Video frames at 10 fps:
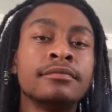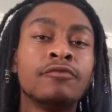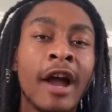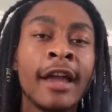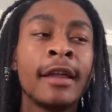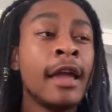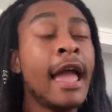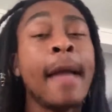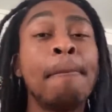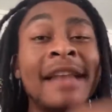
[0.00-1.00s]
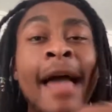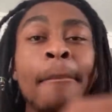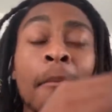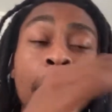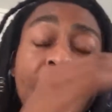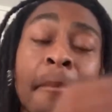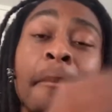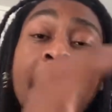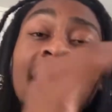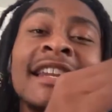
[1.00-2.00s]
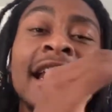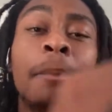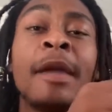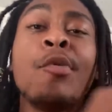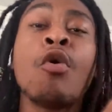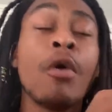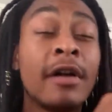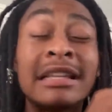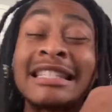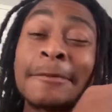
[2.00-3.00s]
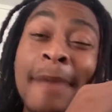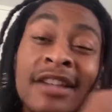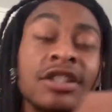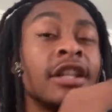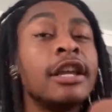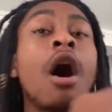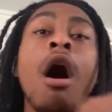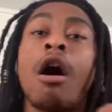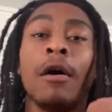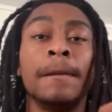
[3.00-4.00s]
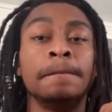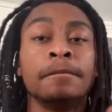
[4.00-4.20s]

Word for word: Right? And black melanated people, especially y'all,